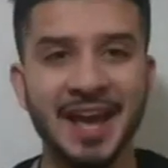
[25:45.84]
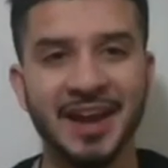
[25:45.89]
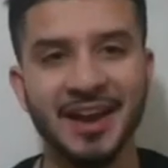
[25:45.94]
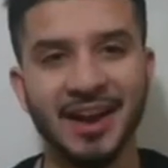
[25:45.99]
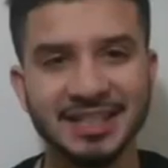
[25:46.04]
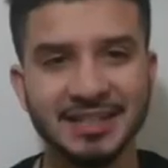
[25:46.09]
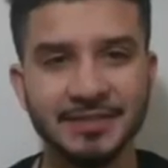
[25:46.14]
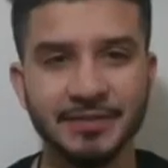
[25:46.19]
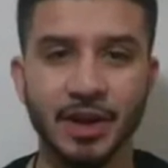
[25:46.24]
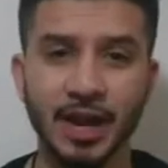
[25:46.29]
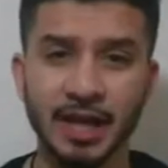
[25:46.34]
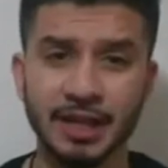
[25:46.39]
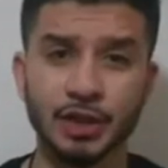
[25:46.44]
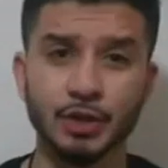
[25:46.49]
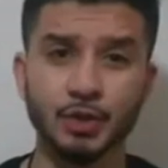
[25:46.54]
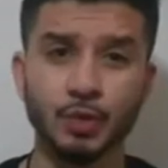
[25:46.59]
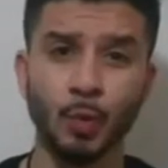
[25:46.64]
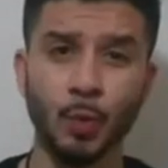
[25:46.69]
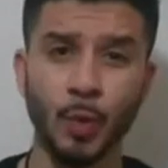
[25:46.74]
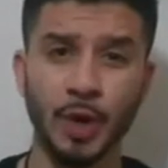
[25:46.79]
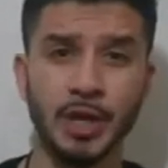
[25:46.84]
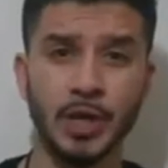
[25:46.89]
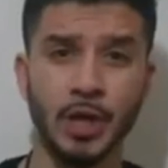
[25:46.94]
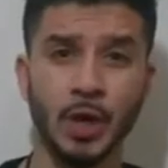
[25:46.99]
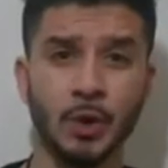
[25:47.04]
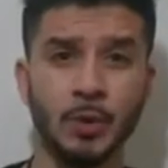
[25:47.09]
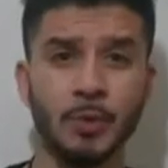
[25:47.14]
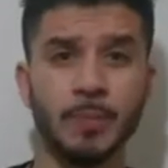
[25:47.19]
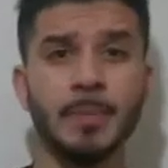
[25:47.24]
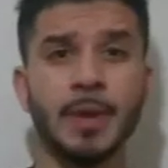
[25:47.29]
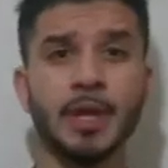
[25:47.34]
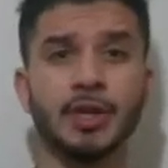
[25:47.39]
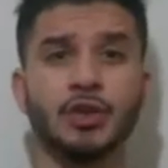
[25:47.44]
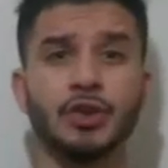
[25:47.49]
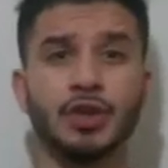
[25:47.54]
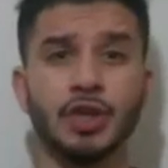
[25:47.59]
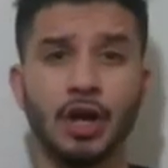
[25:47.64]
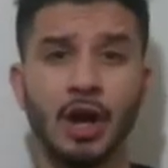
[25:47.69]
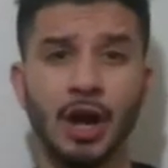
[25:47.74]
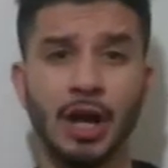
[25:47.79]
Hey guys, if you like this video,
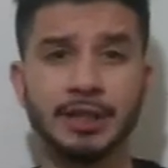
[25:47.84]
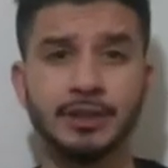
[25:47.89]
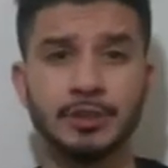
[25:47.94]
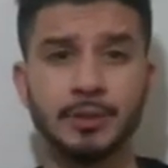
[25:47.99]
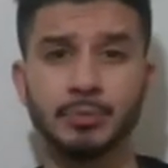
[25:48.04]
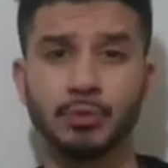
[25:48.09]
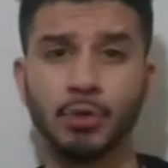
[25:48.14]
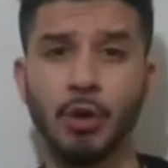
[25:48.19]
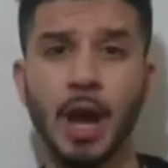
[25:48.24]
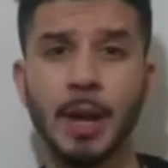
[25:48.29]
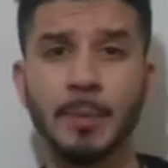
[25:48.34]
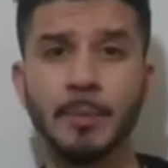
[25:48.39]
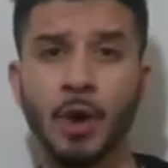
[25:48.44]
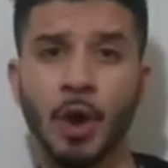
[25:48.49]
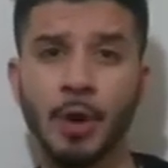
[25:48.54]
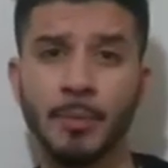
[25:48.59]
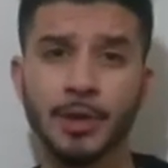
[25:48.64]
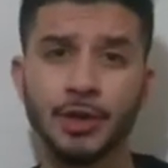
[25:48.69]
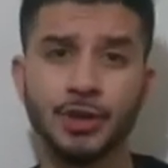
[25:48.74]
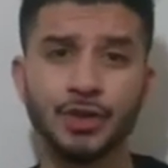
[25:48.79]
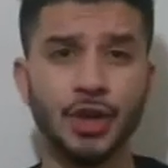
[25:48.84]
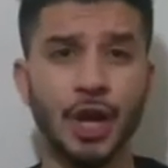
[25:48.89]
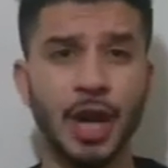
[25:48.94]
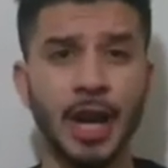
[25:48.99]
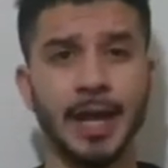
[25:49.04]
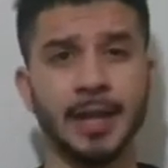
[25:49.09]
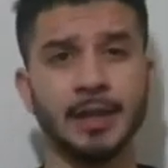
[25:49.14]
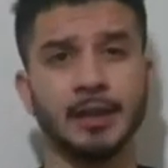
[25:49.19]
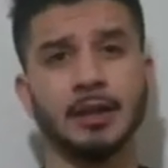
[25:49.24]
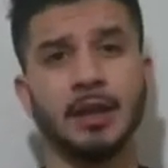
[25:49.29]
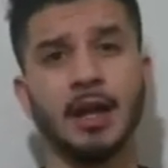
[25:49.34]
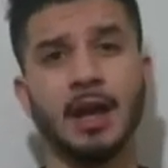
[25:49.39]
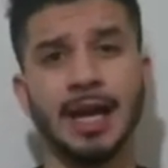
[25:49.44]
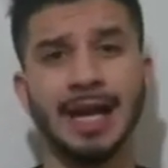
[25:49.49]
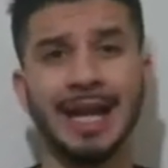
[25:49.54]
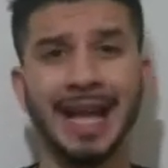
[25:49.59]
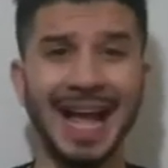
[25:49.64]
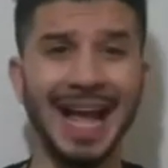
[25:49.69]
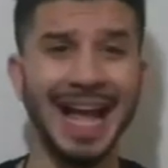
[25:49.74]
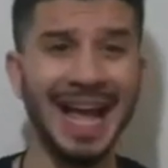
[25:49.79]
make sure you guys subscribe, comment, share and
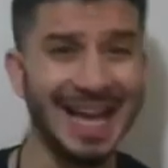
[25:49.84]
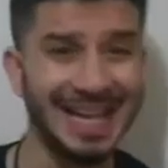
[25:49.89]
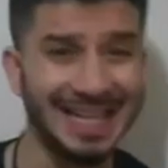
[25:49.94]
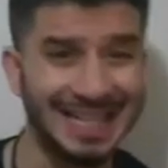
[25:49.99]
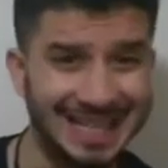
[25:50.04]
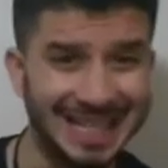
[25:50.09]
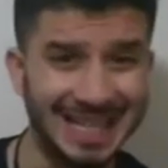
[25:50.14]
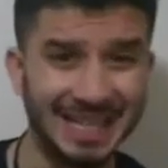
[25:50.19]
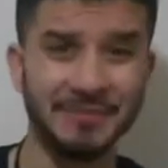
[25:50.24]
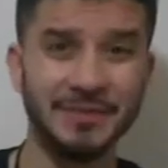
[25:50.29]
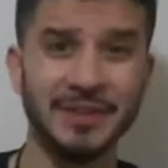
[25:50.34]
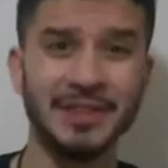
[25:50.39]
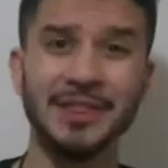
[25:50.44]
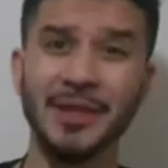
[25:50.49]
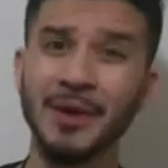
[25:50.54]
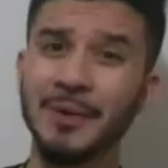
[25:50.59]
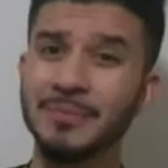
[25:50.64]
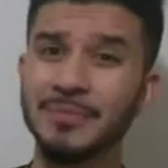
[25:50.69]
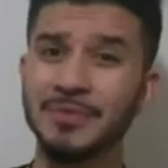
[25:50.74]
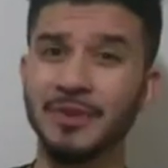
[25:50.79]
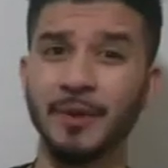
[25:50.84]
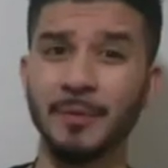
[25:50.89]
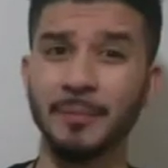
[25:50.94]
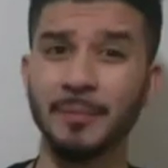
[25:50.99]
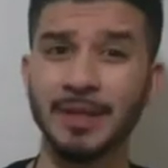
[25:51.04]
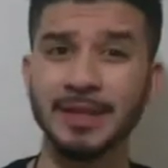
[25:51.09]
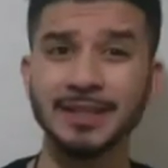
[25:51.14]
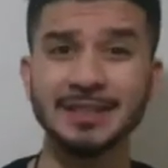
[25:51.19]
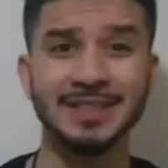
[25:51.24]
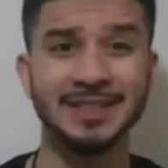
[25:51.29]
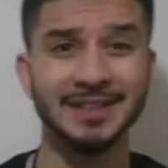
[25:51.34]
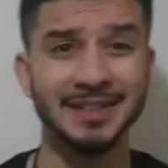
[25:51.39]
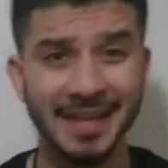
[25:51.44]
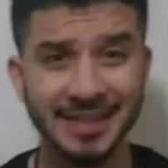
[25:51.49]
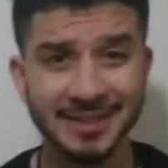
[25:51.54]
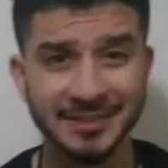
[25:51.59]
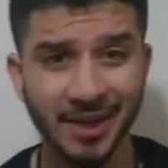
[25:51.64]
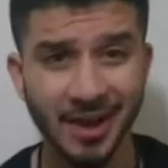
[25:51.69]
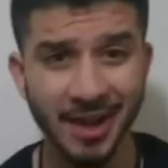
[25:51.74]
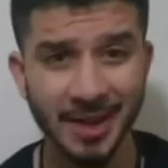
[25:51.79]
like and give a thumbs up.
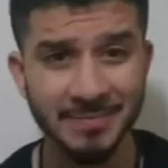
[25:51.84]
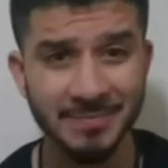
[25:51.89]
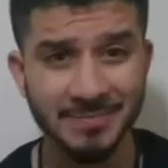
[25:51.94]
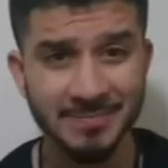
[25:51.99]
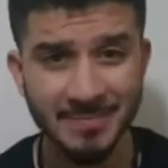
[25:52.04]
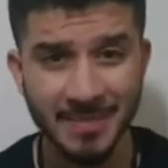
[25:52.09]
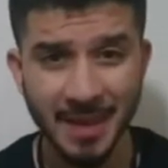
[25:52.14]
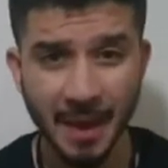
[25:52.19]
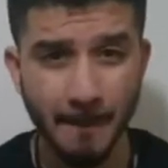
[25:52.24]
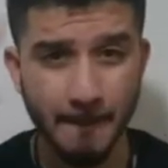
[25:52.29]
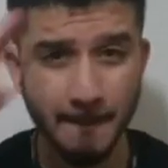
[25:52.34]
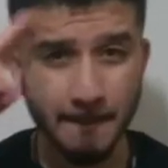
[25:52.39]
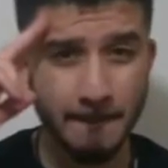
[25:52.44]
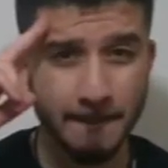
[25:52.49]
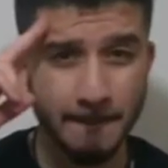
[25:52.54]
Till next time.